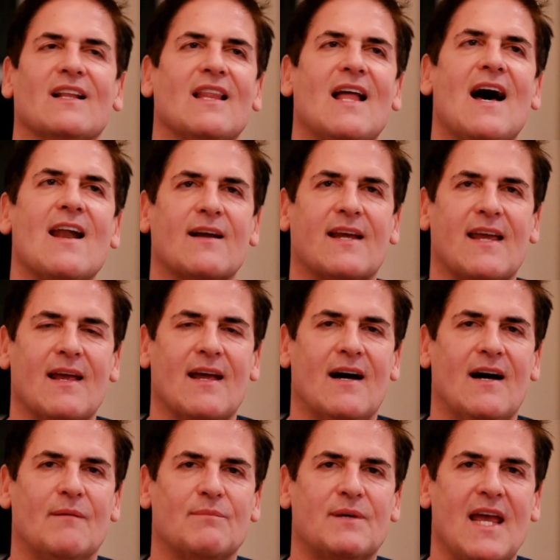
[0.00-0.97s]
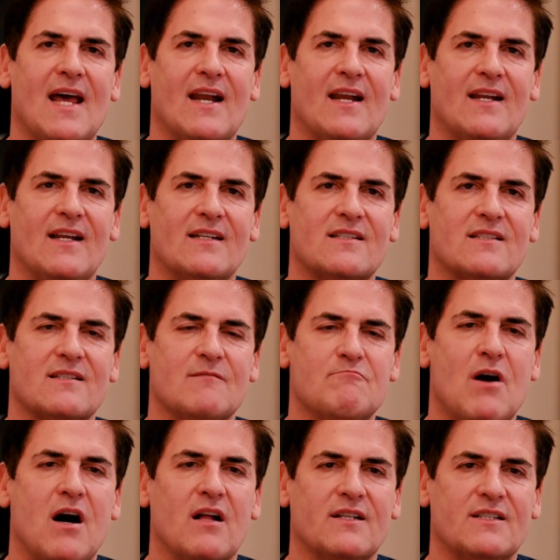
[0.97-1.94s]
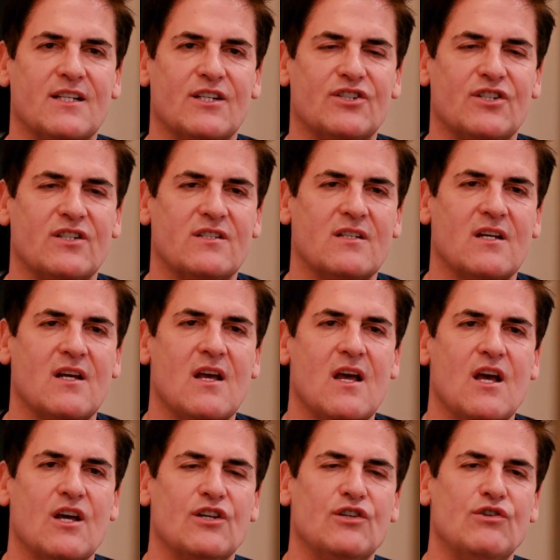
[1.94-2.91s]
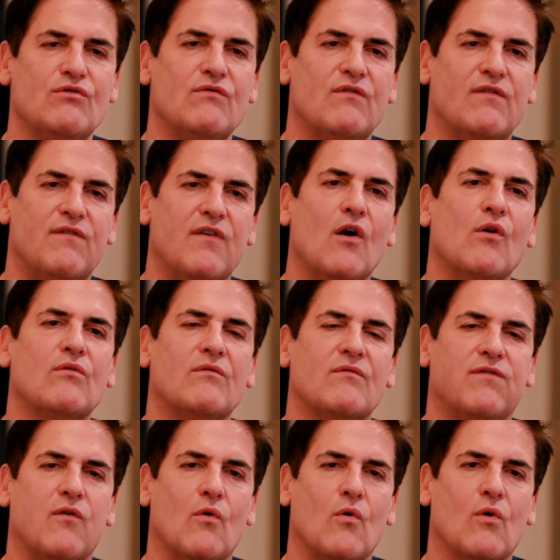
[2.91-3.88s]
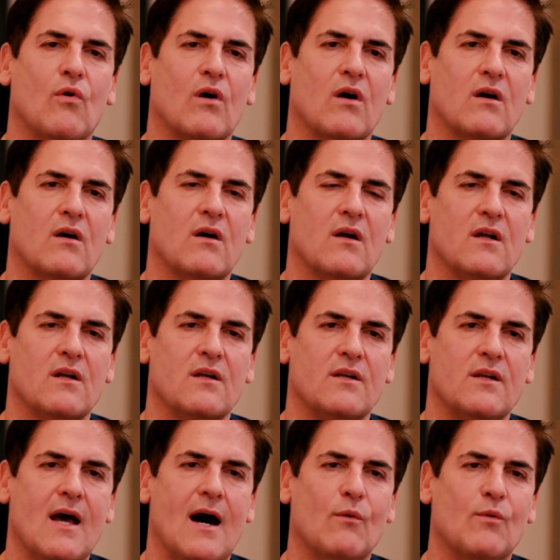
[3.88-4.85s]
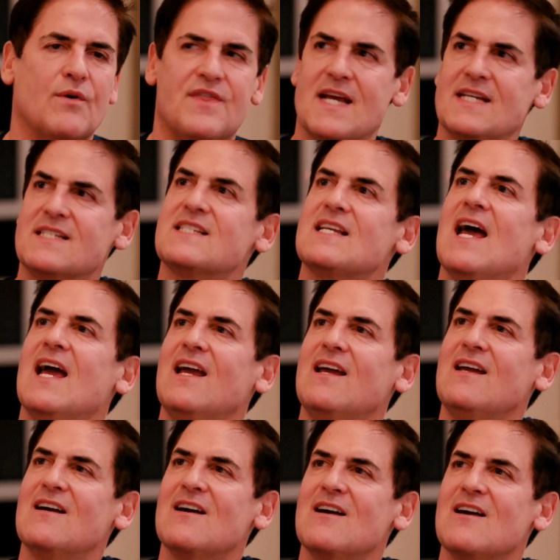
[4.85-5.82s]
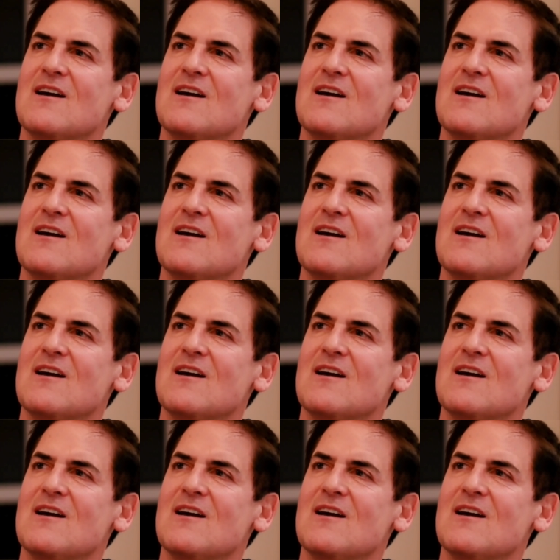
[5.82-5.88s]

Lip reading: a lot of candidates and politicians, you vote for not what they say,